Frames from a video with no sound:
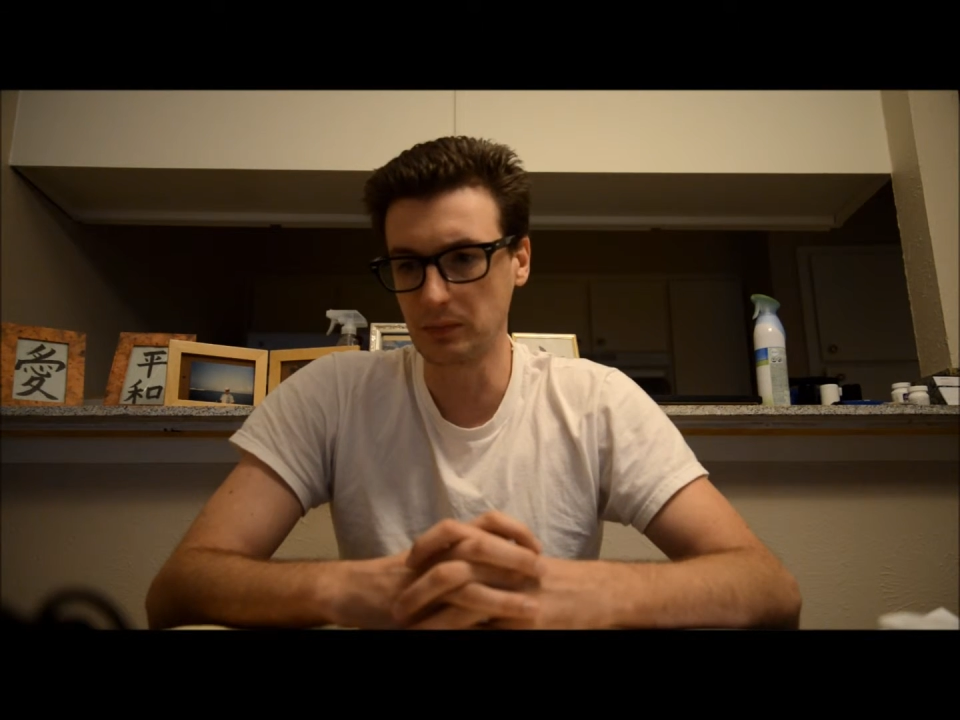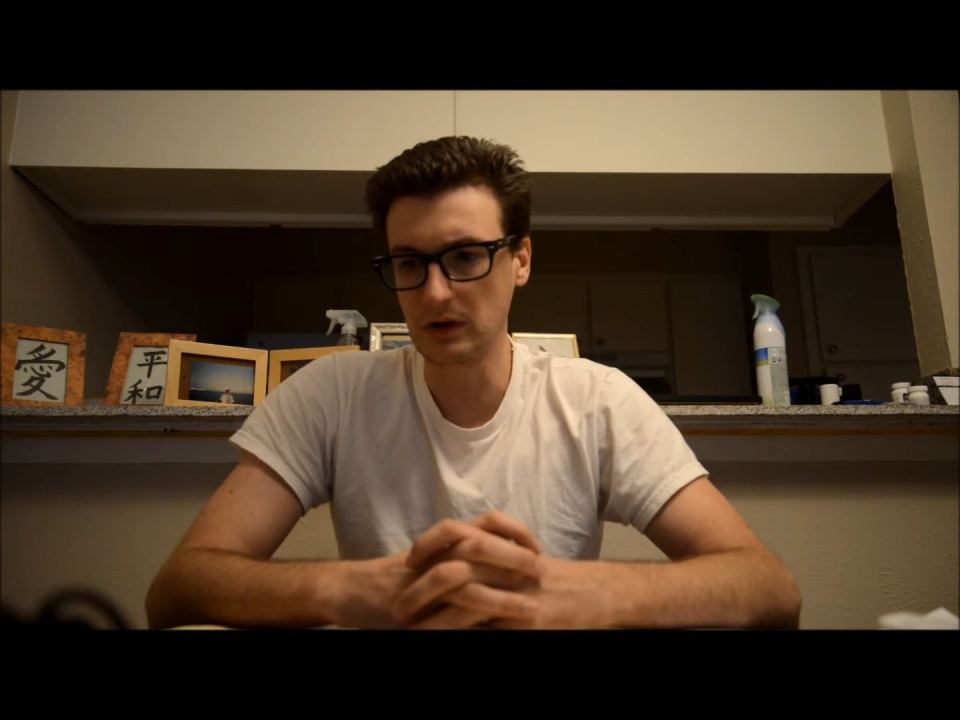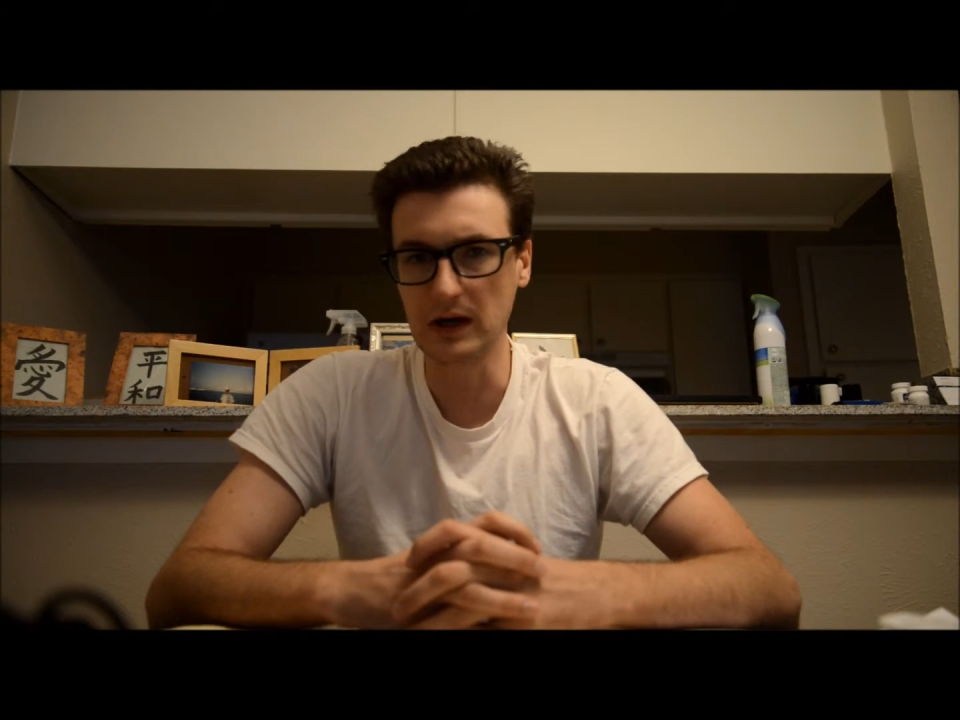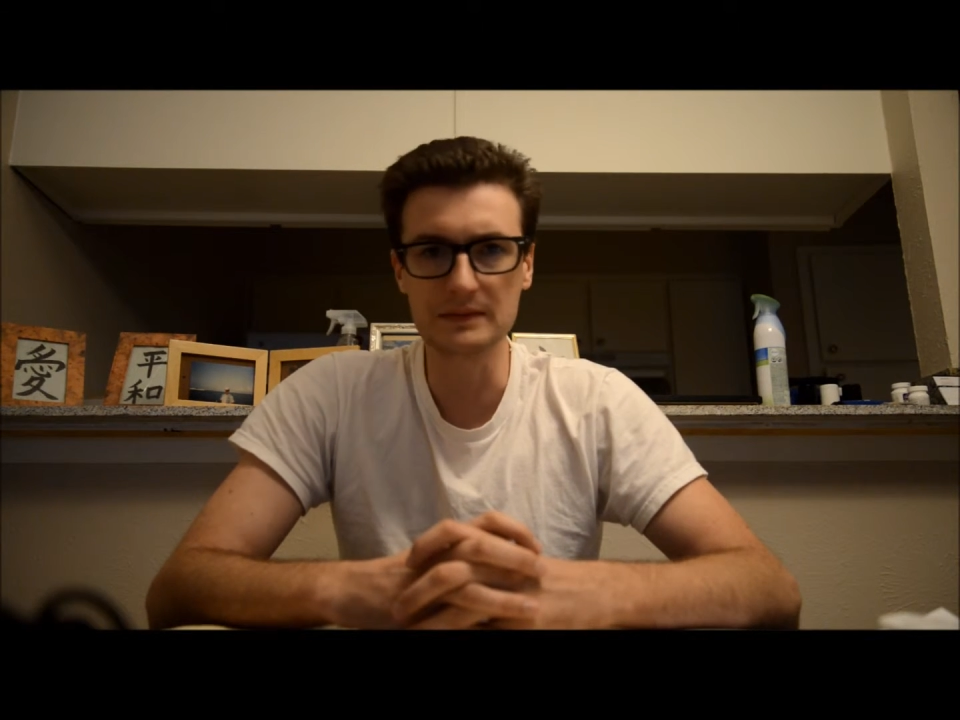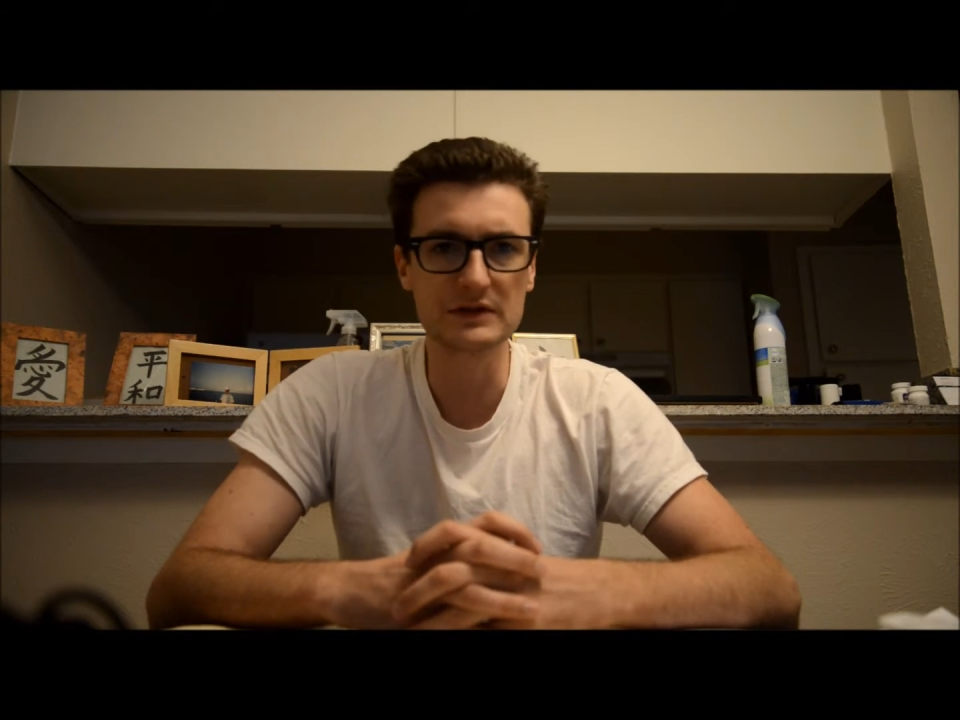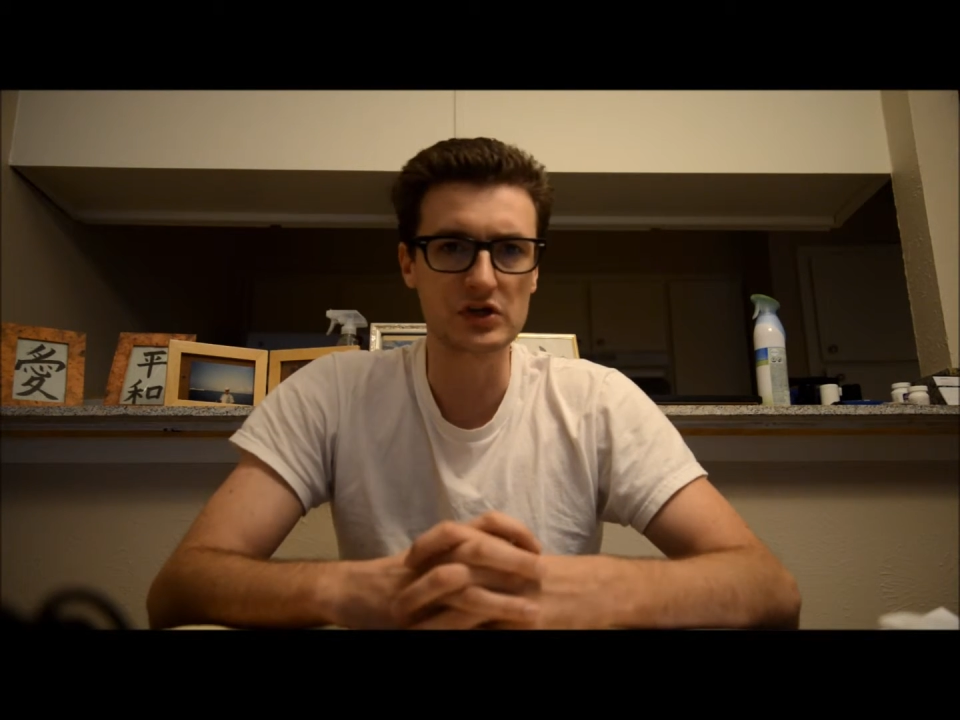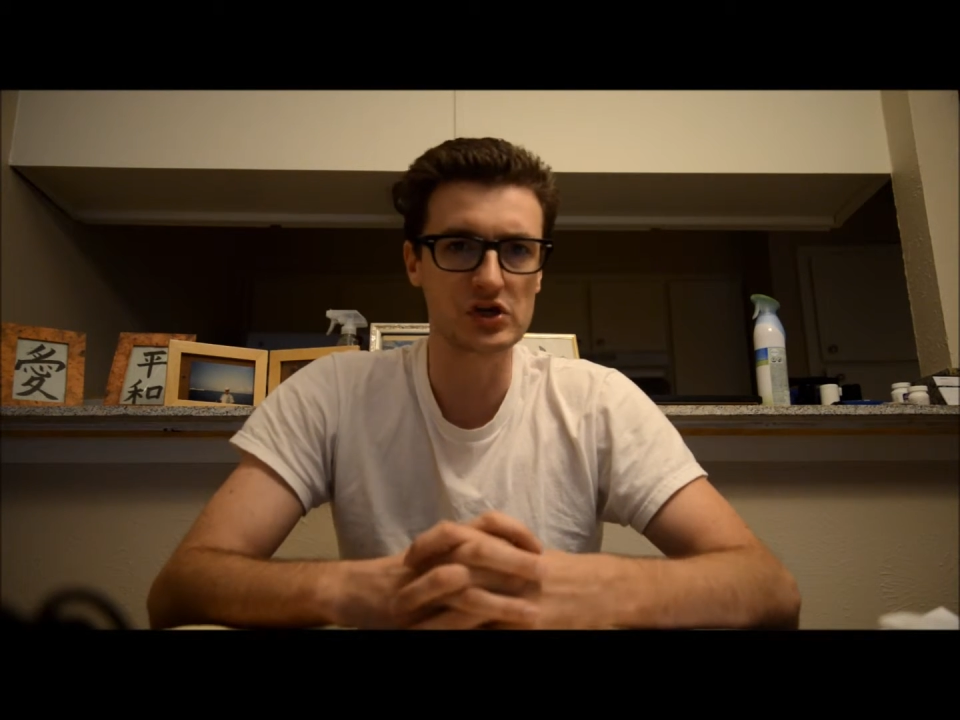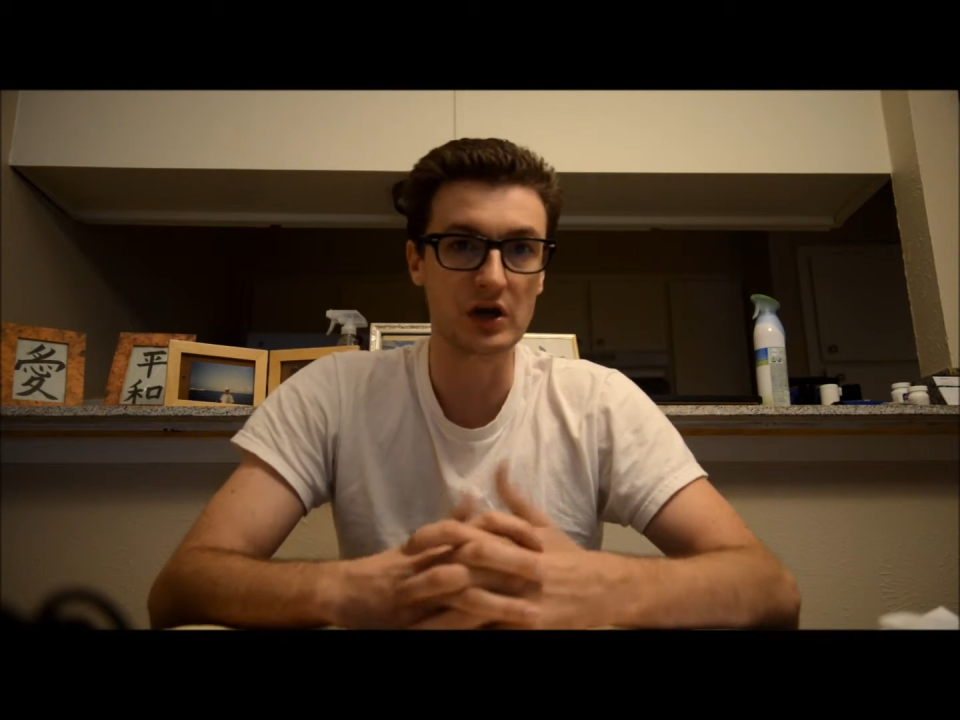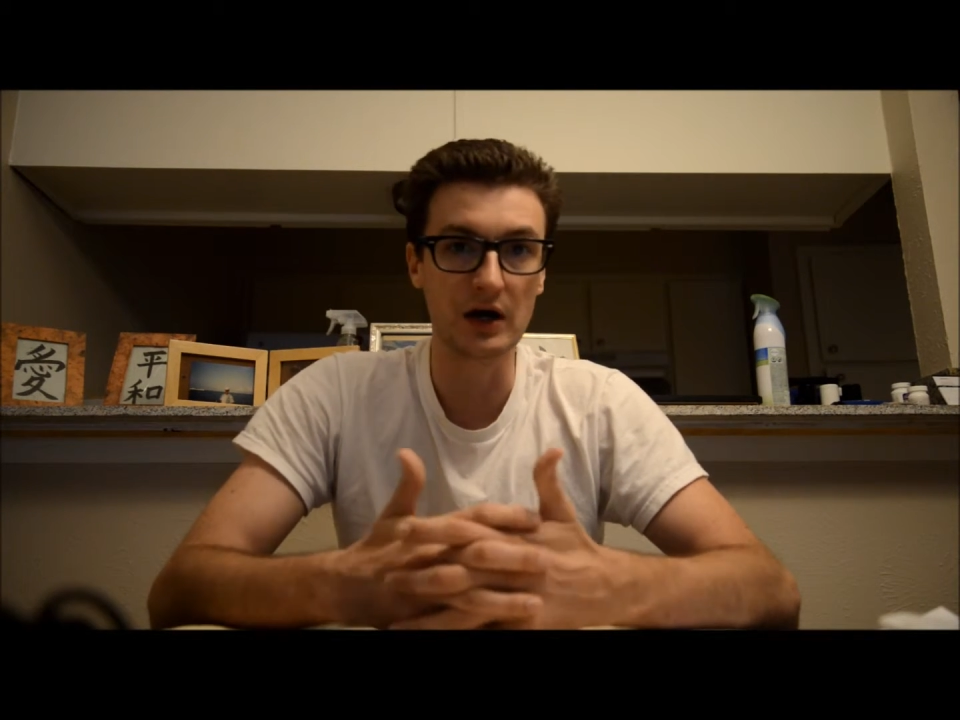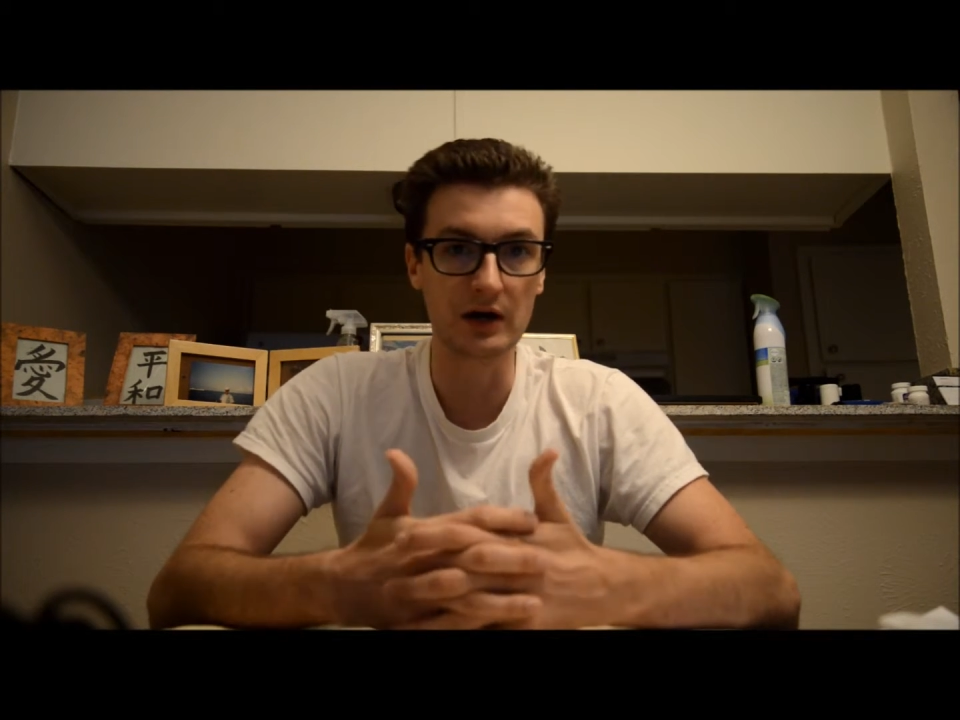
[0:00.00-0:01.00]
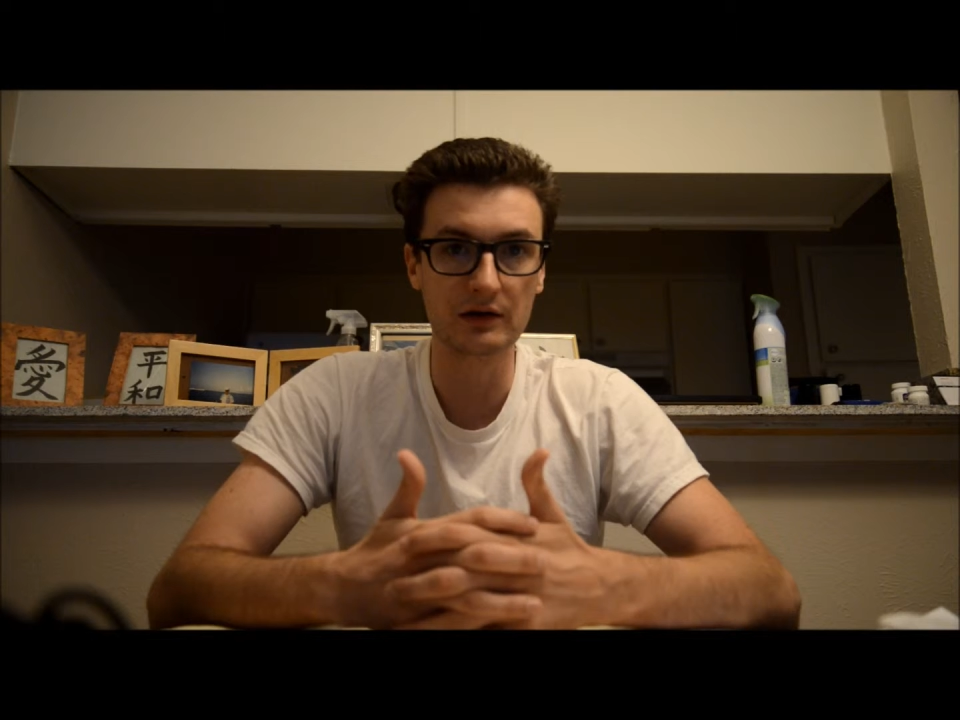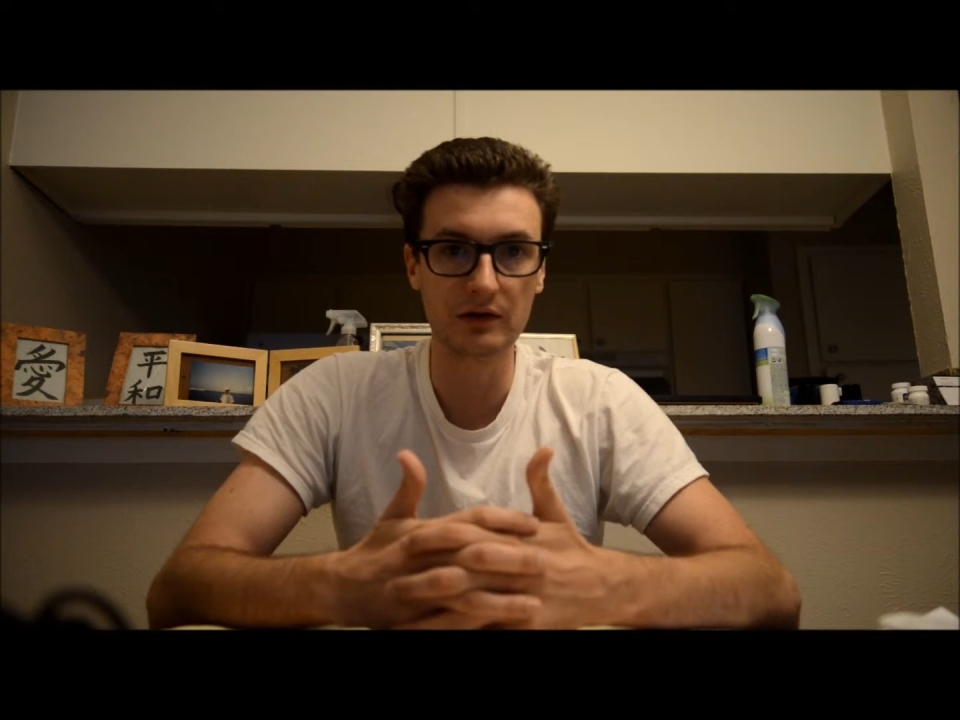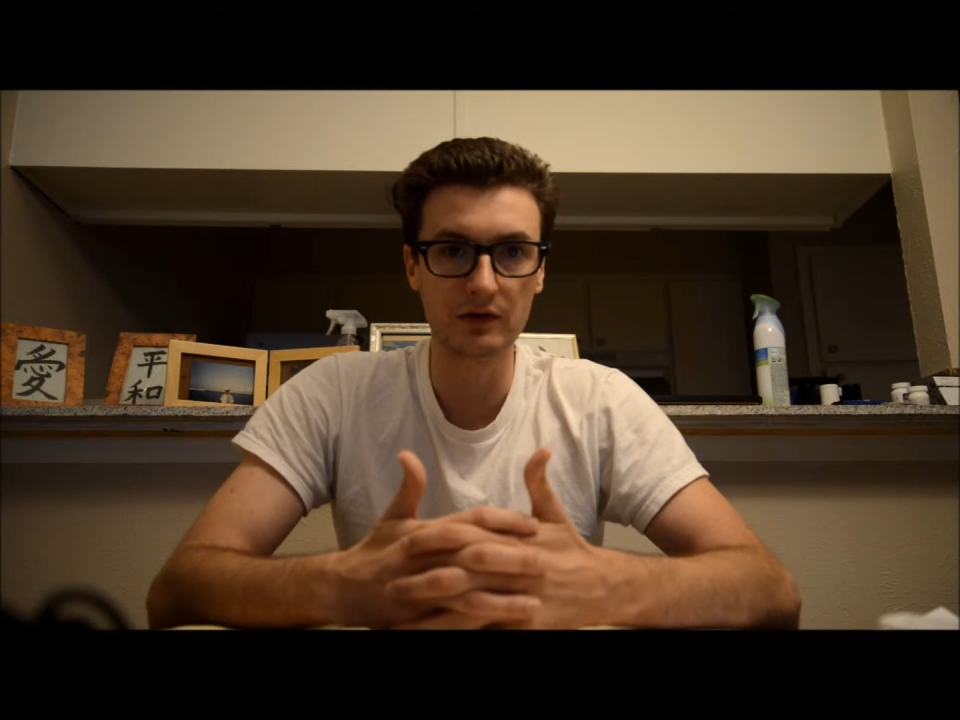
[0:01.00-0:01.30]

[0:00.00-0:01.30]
perhaps the shock